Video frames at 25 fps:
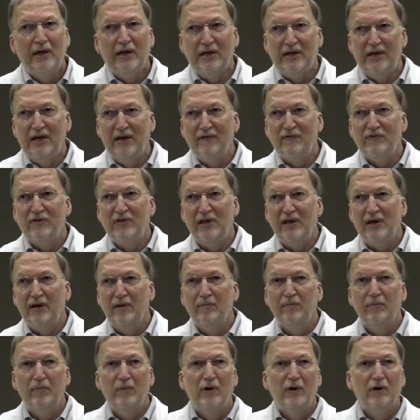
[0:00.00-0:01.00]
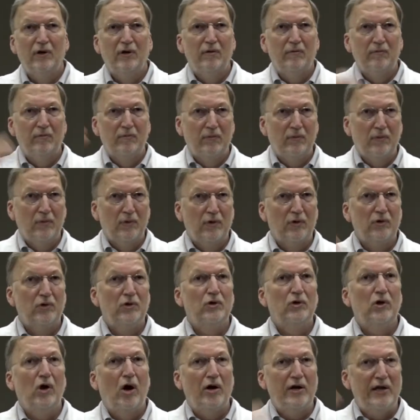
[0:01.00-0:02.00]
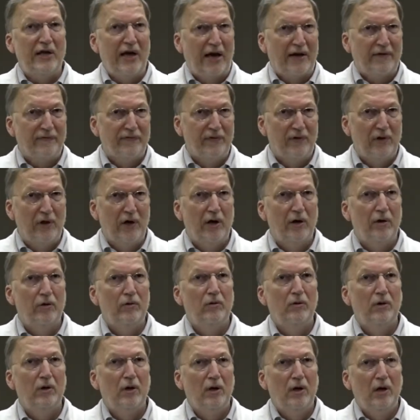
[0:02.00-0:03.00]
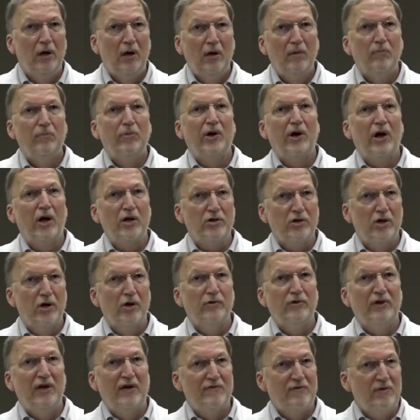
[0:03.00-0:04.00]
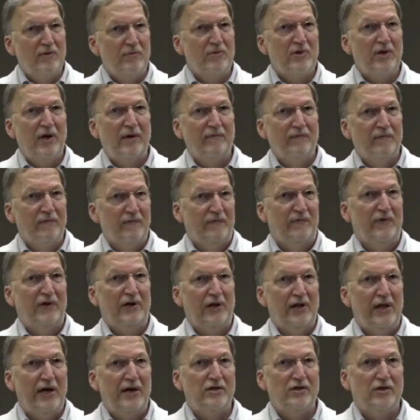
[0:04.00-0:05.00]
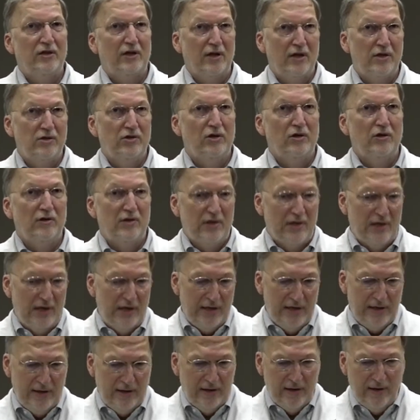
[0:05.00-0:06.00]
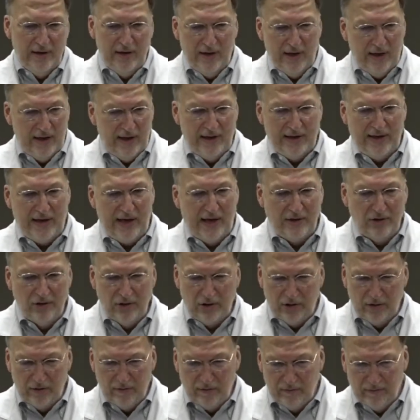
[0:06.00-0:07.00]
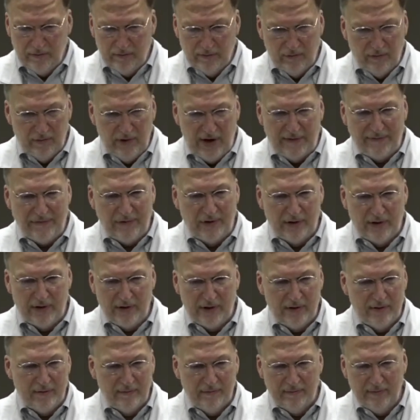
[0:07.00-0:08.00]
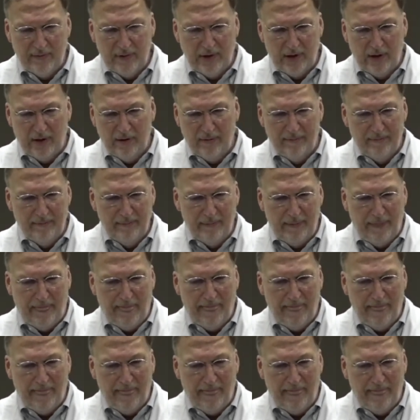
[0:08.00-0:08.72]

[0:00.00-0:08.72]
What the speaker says: gives them cardiac flow, but also gives them some ventilation, as you can see. And again, you can reference all